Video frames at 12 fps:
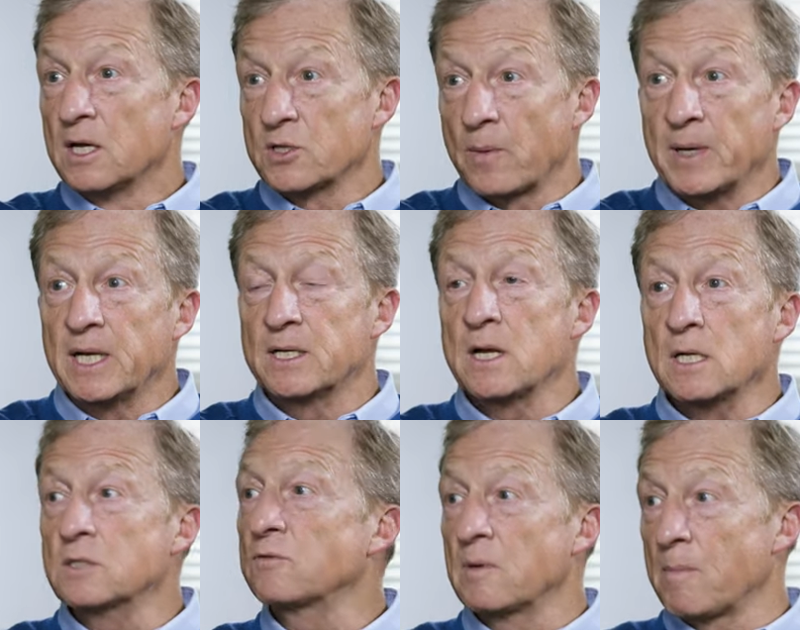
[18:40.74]
So, I mean, it
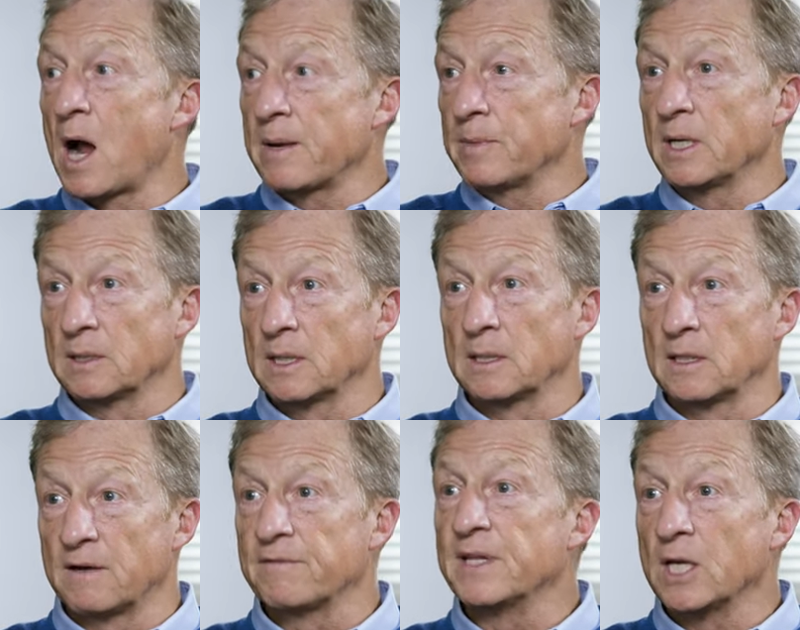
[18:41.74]
does remind me a little
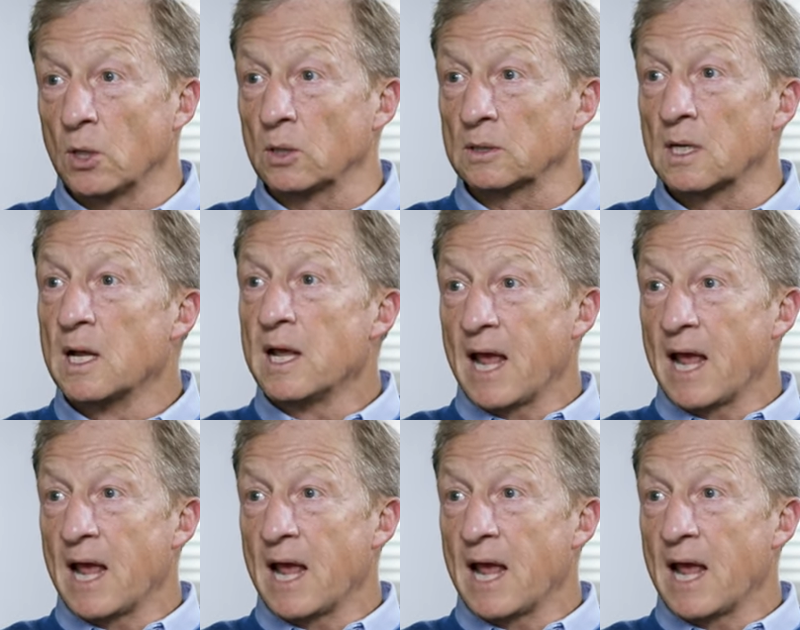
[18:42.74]
of the old